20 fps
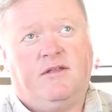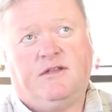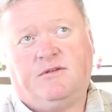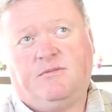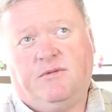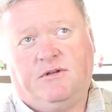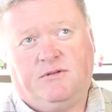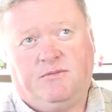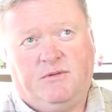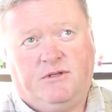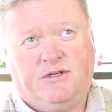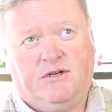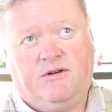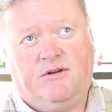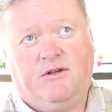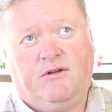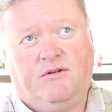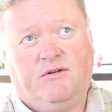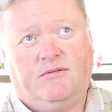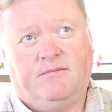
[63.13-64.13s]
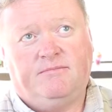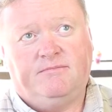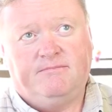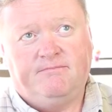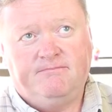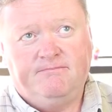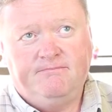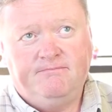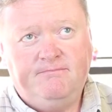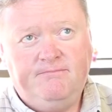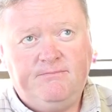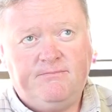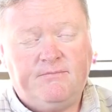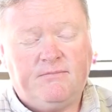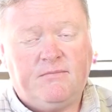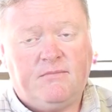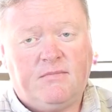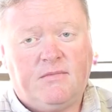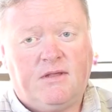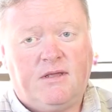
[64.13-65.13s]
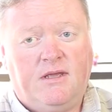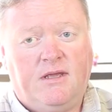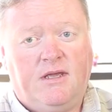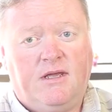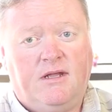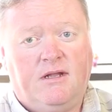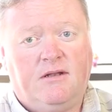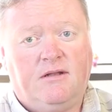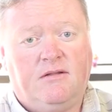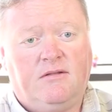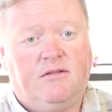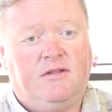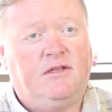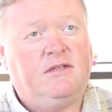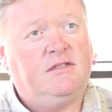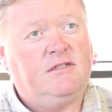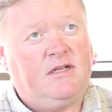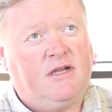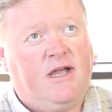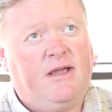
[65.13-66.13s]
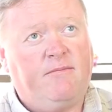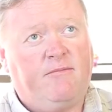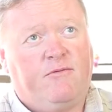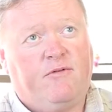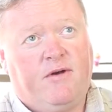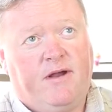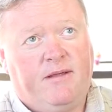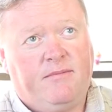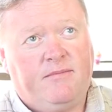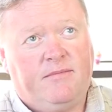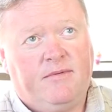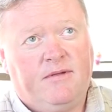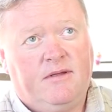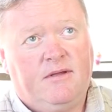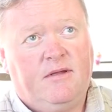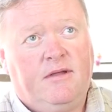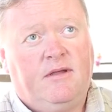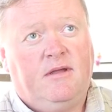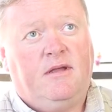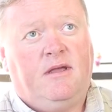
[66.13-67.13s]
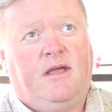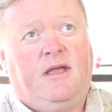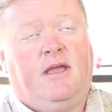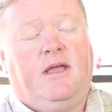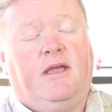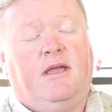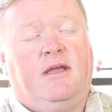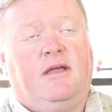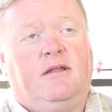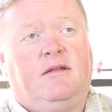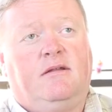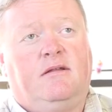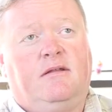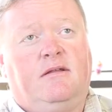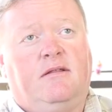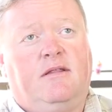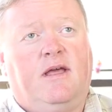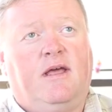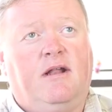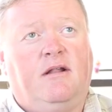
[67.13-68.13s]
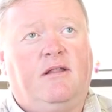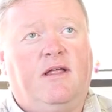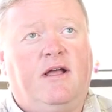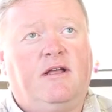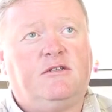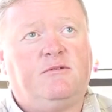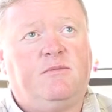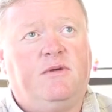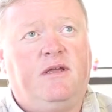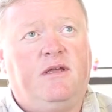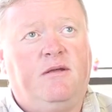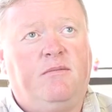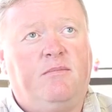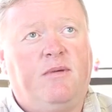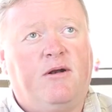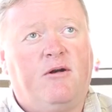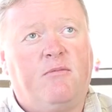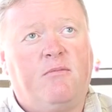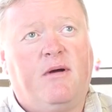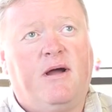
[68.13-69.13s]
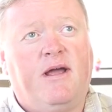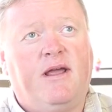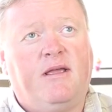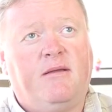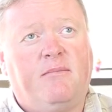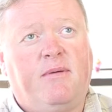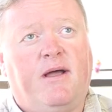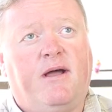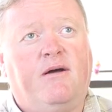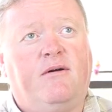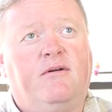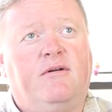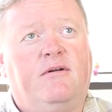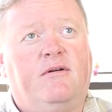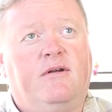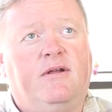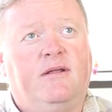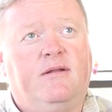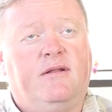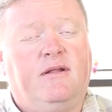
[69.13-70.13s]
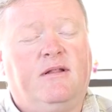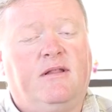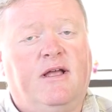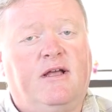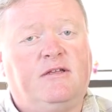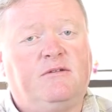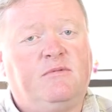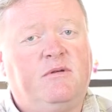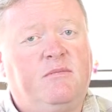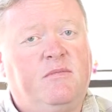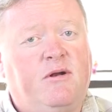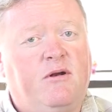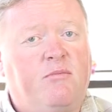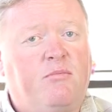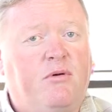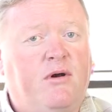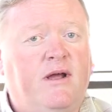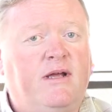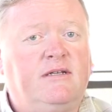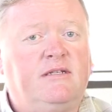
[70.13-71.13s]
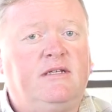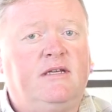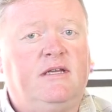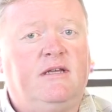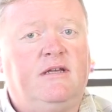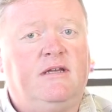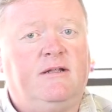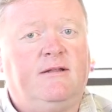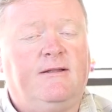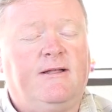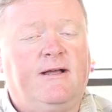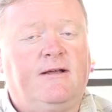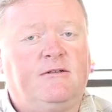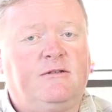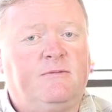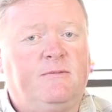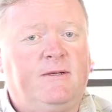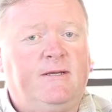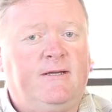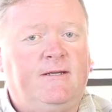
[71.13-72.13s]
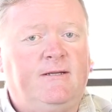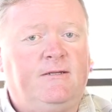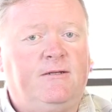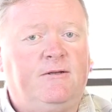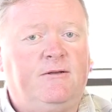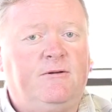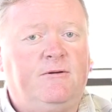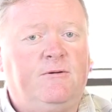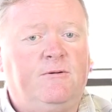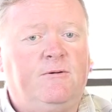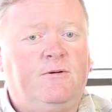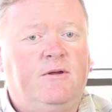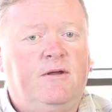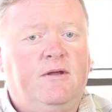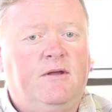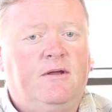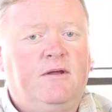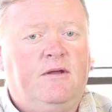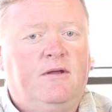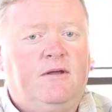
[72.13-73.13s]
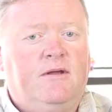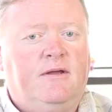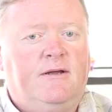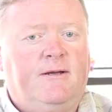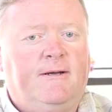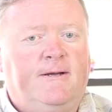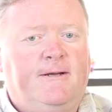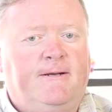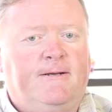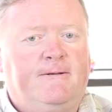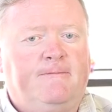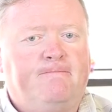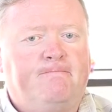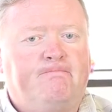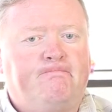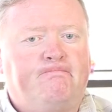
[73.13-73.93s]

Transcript: this much material in this time frame. And that allows me better buying power, it allows me better pricing, it allows me to um,